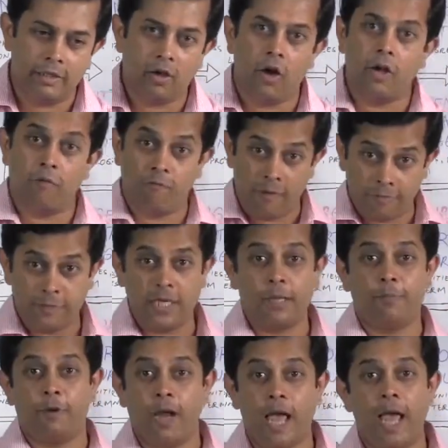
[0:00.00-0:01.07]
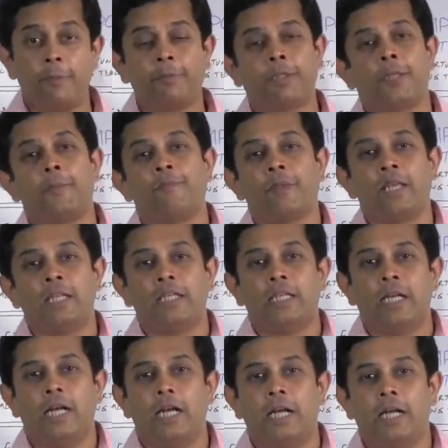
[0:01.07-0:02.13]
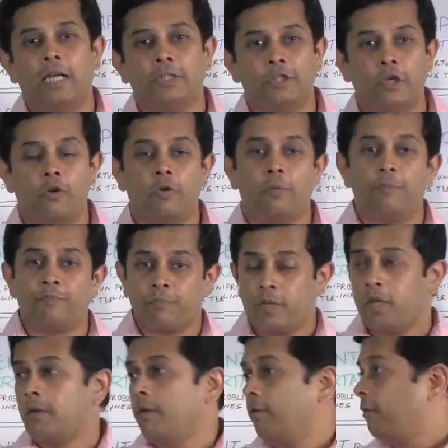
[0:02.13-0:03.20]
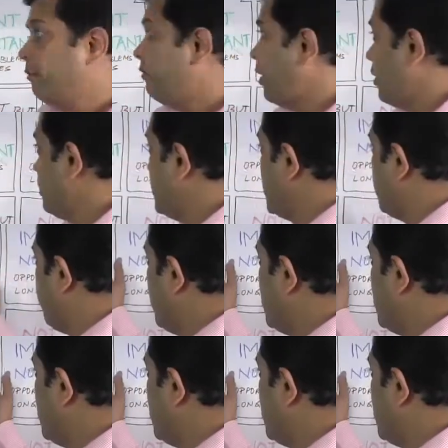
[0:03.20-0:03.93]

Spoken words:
on a website perhaps. So follow this